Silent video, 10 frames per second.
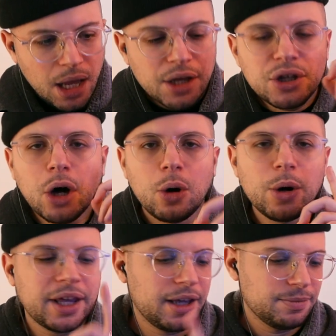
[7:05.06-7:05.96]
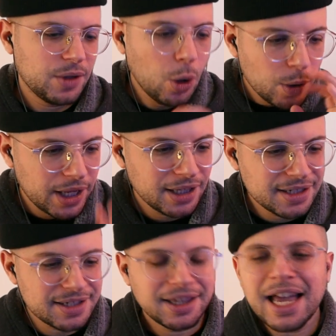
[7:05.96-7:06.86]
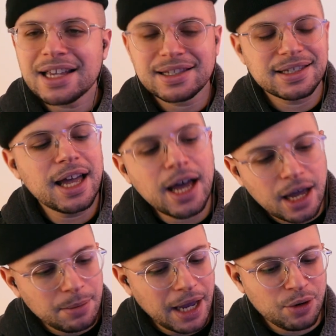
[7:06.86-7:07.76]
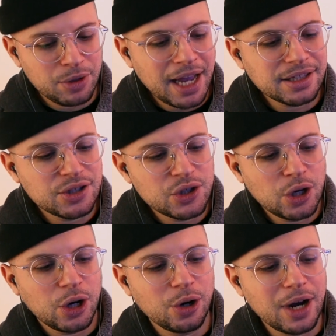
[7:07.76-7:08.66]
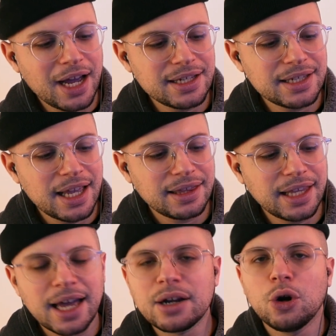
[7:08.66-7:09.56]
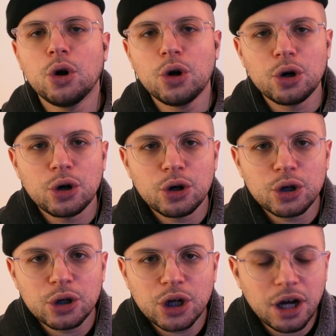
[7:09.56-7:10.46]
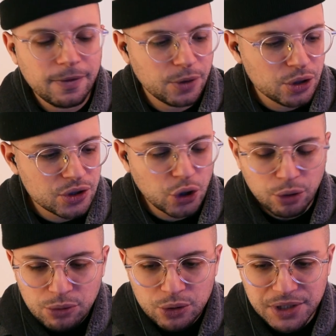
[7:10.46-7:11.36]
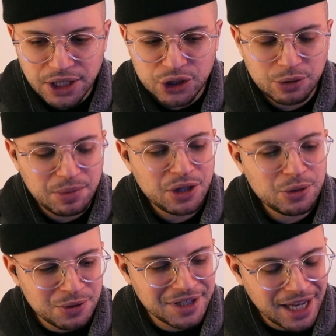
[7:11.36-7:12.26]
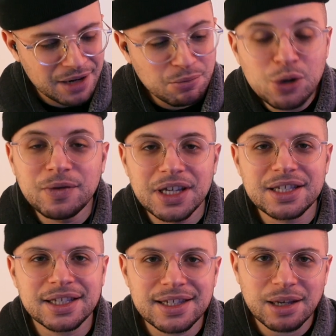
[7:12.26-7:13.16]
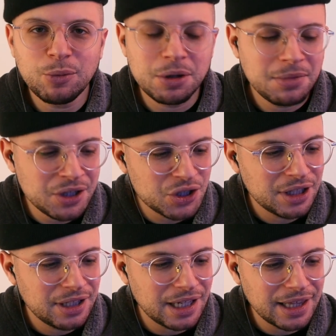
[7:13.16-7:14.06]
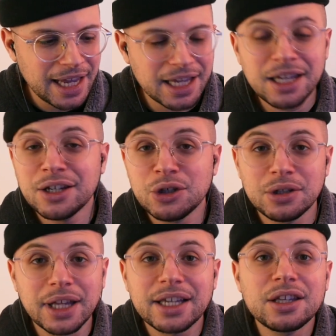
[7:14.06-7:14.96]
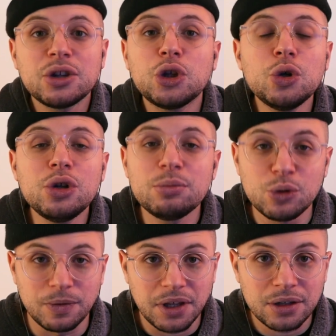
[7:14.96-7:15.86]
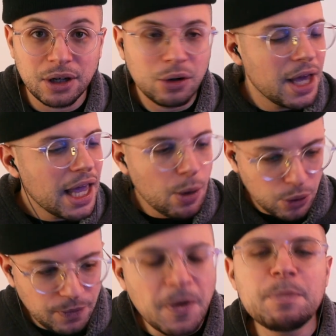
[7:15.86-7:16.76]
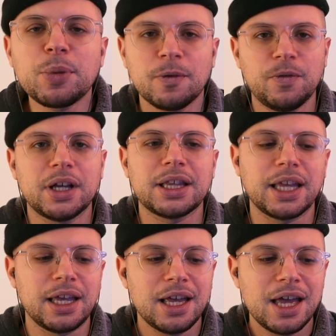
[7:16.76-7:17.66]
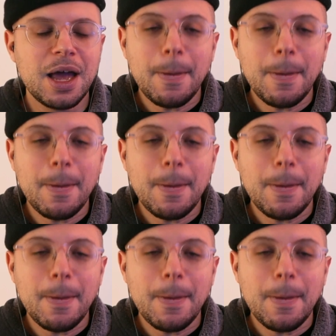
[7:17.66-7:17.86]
Yo, okay, listen. Last time I reacted to her, I said that her covers, her music should be used in movies, and someone mentioned like in a like the Dune movie, you know? It would fit perfectly.